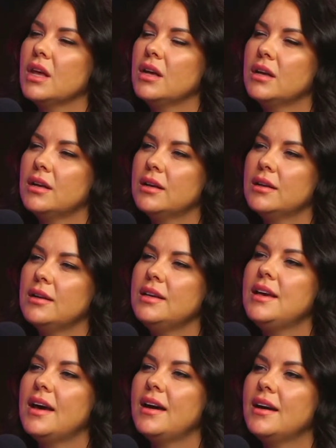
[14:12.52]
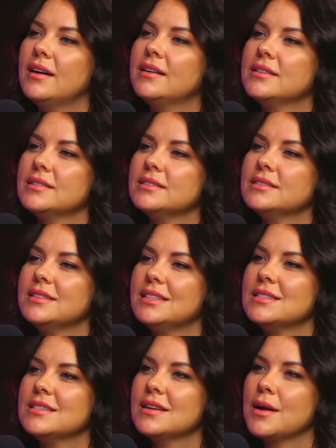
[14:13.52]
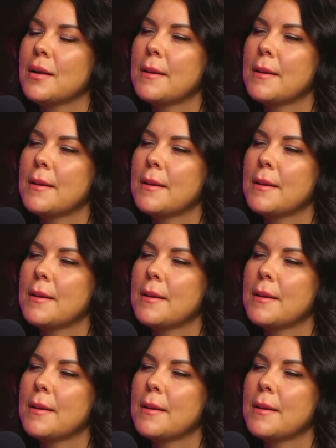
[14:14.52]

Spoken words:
square metre parcel, right? Sorry, a 500